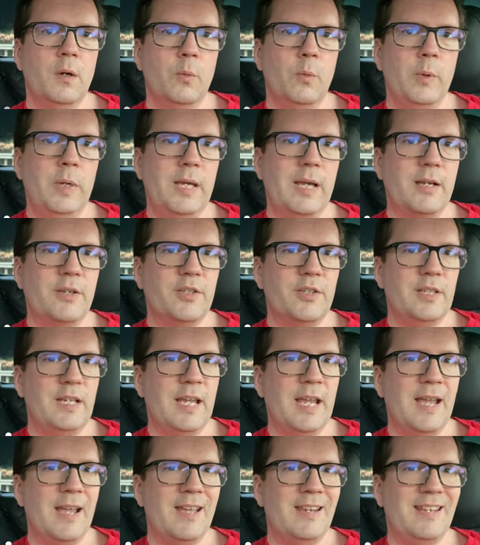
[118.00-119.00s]
We actually
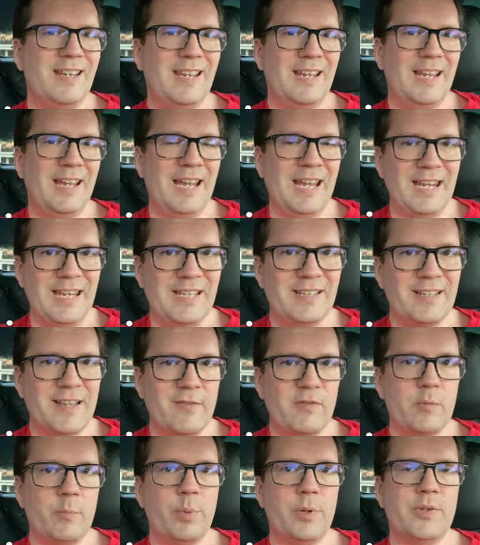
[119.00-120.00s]
had
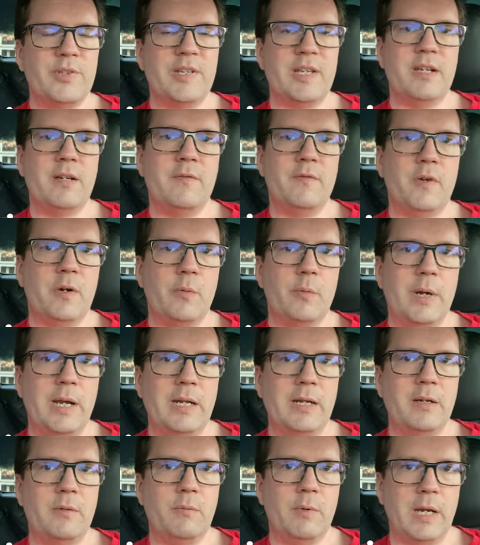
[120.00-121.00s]
87% of our
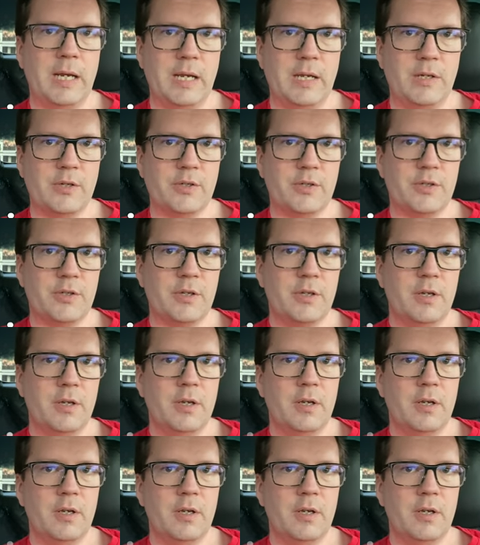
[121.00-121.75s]
rated range